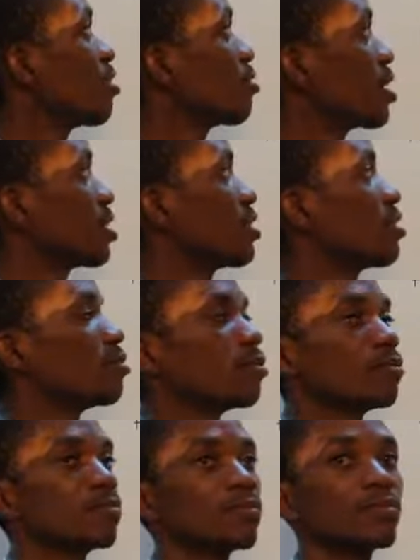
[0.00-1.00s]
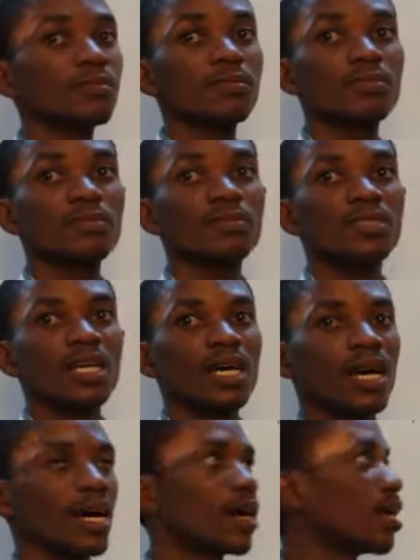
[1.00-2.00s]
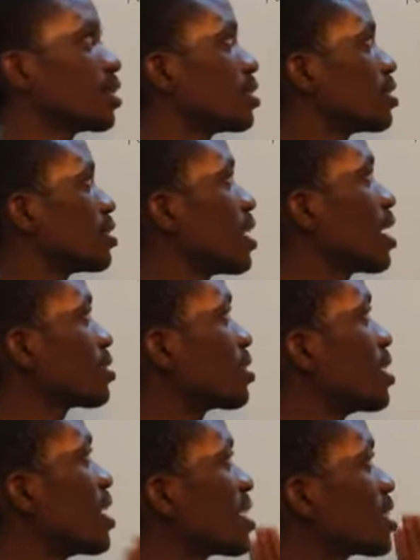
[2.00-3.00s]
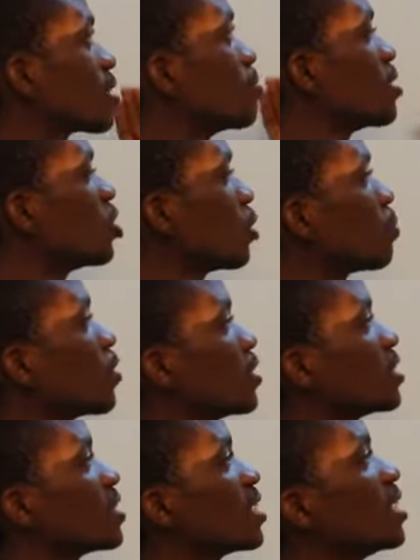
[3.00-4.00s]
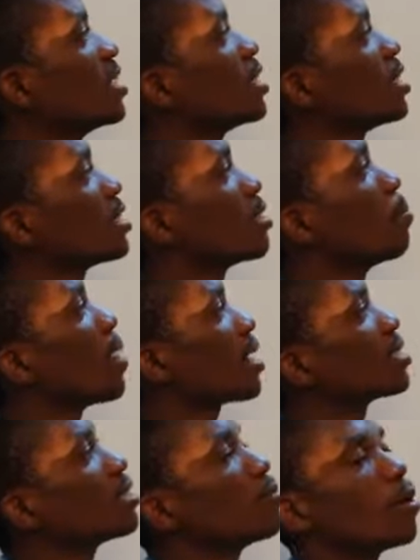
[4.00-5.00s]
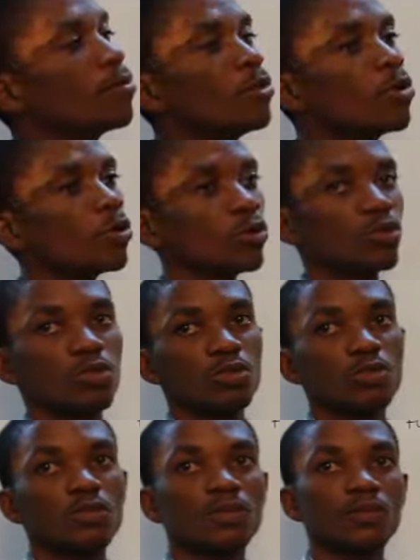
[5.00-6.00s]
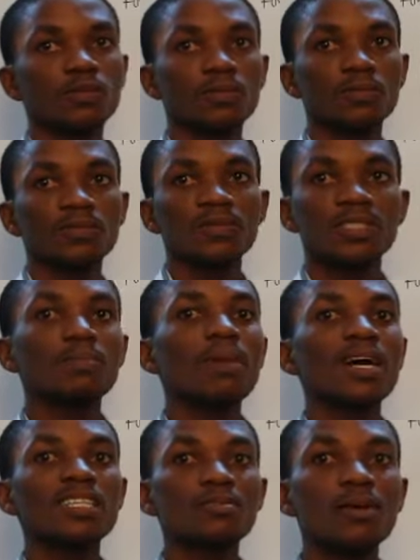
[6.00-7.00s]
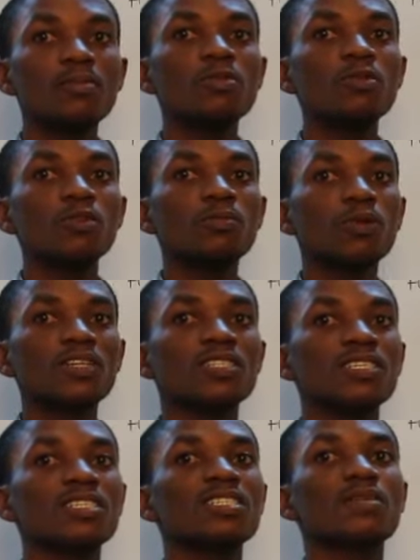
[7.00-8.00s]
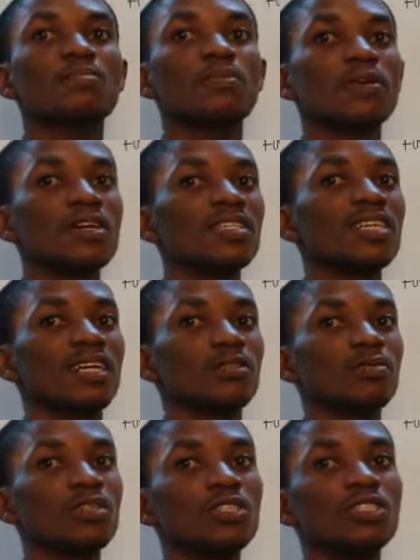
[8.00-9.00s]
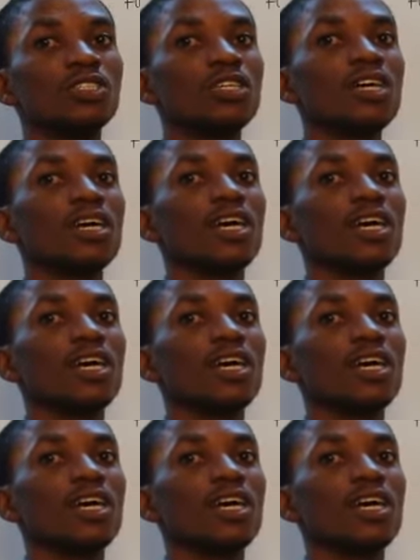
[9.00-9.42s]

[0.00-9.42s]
a great deal. And that the next major point is the maximum load. The maximum load point is the point at which